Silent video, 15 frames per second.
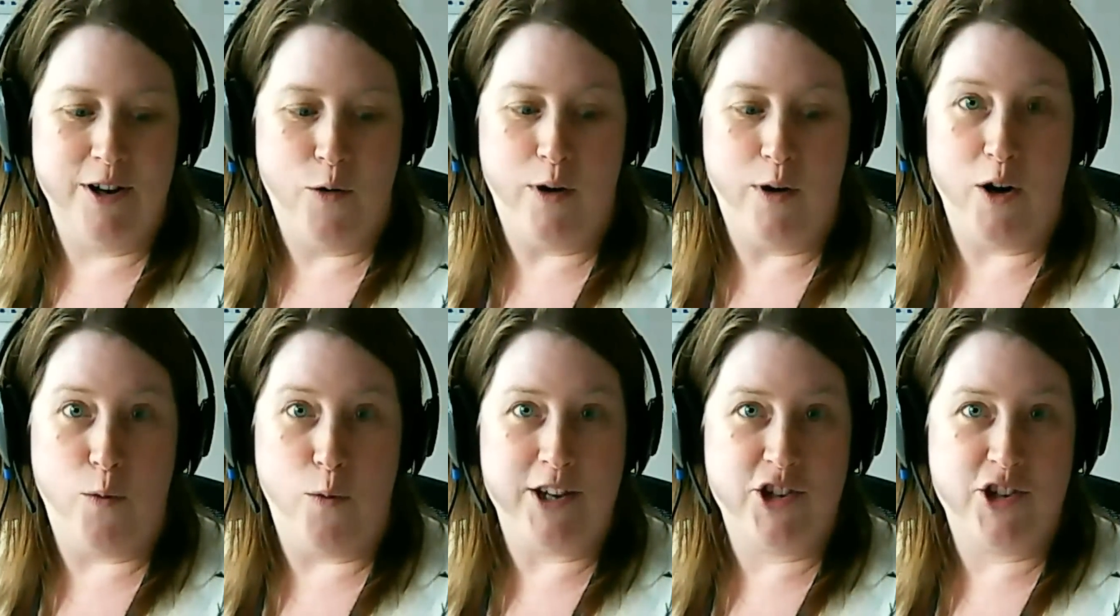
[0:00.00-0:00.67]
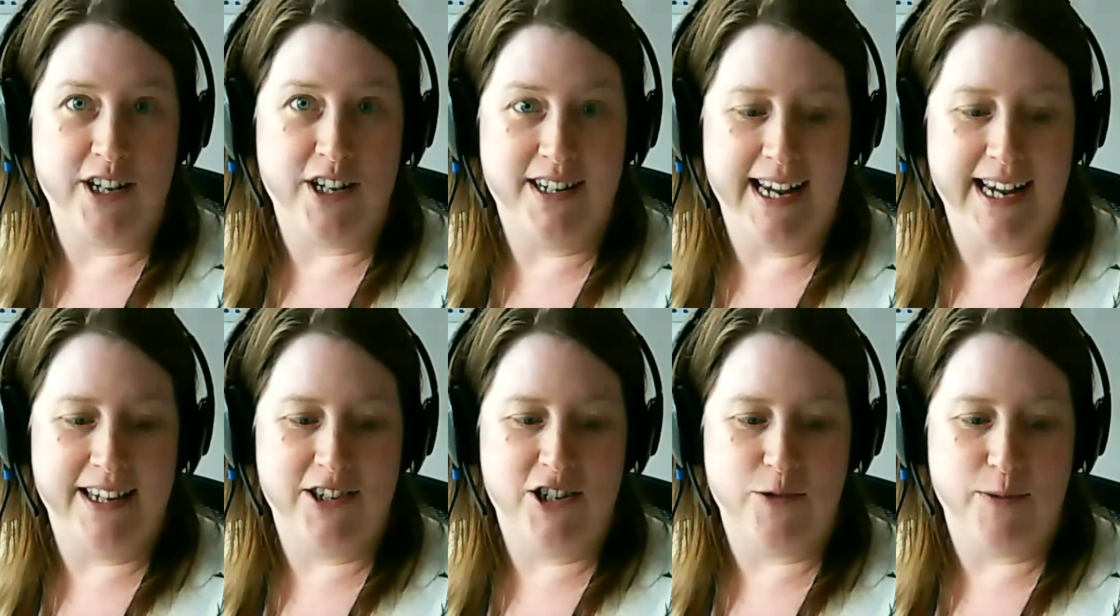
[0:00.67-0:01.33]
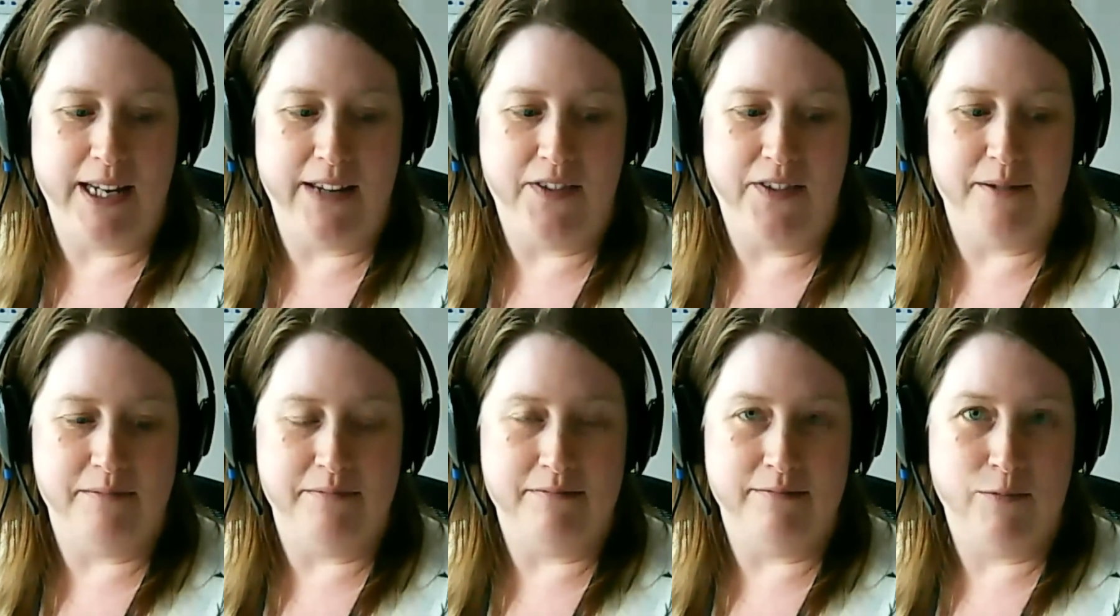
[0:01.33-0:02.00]
where a witch intends to eat
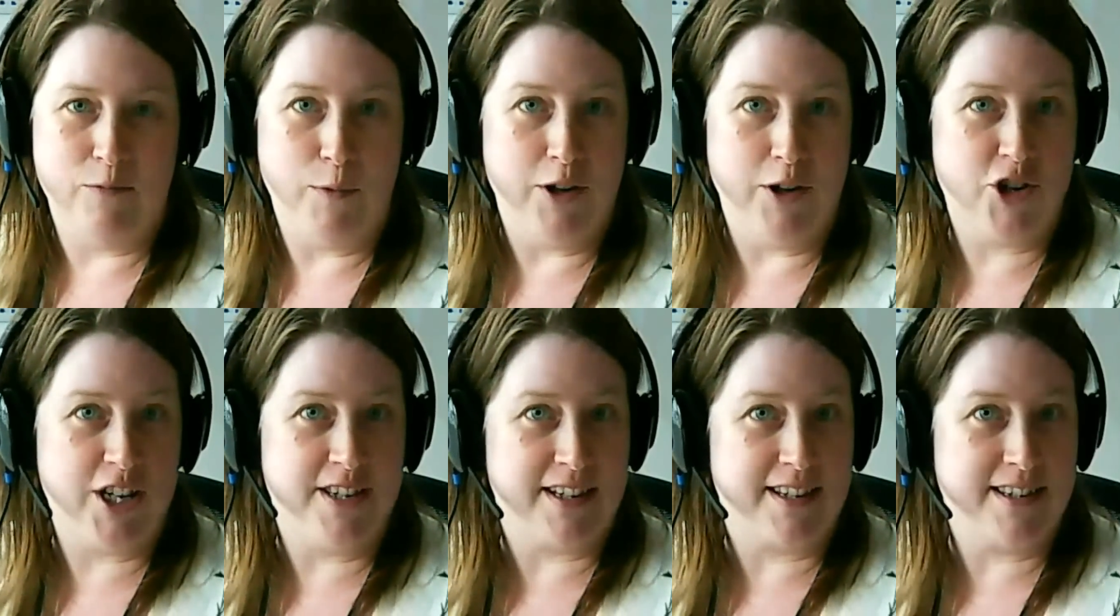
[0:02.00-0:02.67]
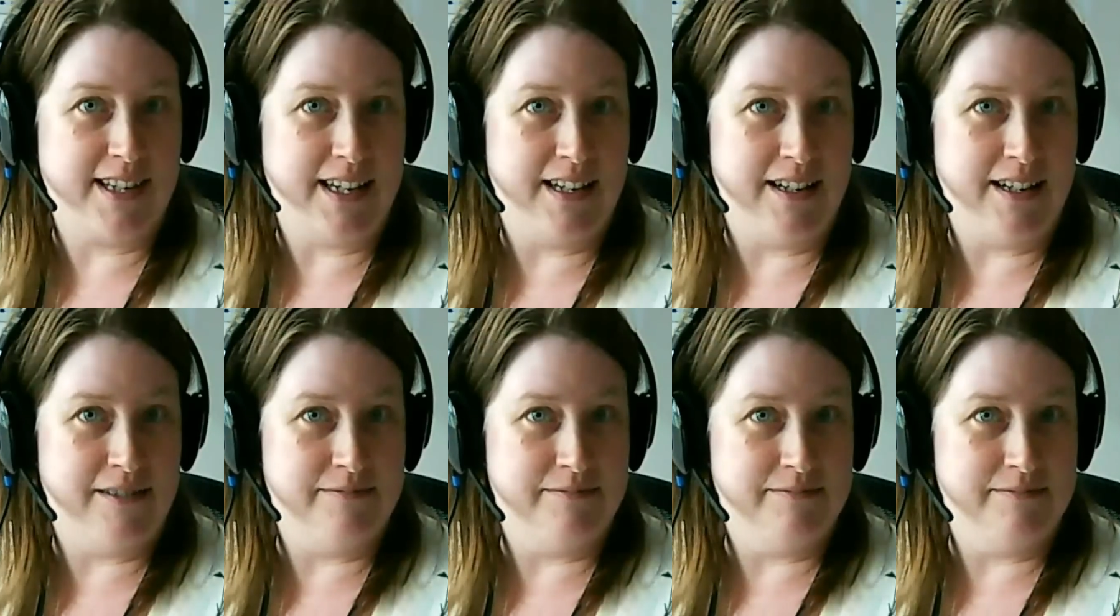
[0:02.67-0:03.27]
them. Will she succeed?